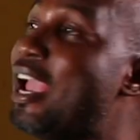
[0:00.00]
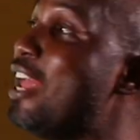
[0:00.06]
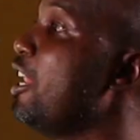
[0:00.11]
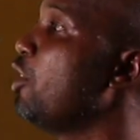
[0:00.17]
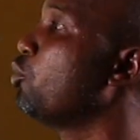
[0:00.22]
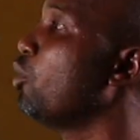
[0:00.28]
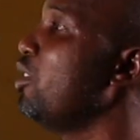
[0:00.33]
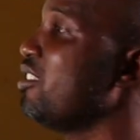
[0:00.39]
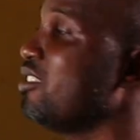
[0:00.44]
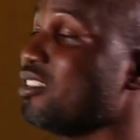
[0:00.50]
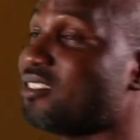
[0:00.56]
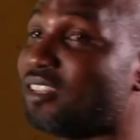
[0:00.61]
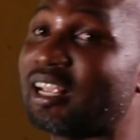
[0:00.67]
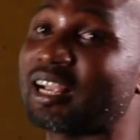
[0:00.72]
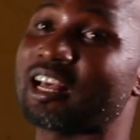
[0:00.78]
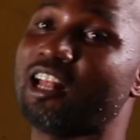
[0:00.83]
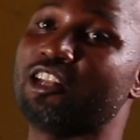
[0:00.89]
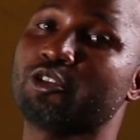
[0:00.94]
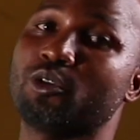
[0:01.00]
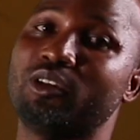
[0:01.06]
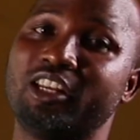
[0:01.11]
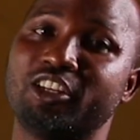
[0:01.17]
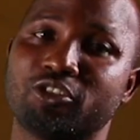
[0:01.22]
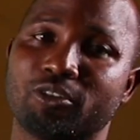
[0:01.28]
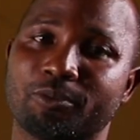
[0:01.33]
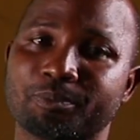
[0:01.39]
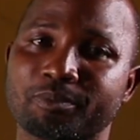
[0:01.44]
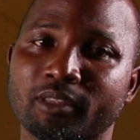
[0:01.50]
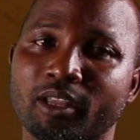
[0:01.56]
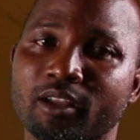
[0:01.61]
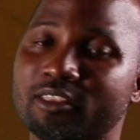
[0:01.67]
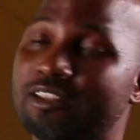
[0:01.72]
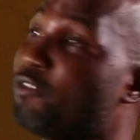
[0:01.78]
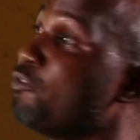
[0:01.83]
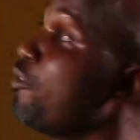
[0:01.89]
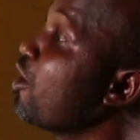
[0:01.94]
electrolysis in calculation.
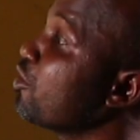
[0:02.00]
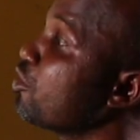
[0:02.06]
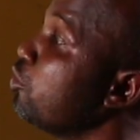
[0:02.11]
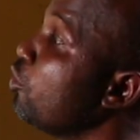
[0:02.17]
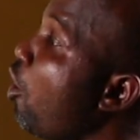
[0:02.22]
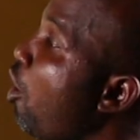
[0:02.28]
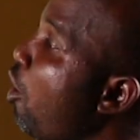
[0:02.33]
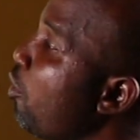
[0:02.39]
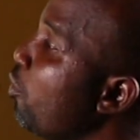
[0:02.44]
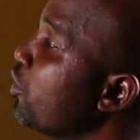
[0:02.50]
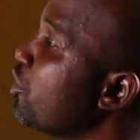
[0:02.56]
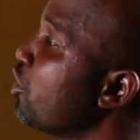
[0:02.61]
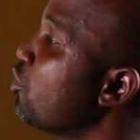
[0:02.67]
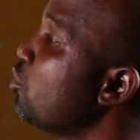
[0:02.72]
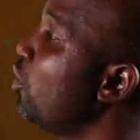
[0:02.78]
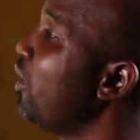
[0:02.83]
The first law, which is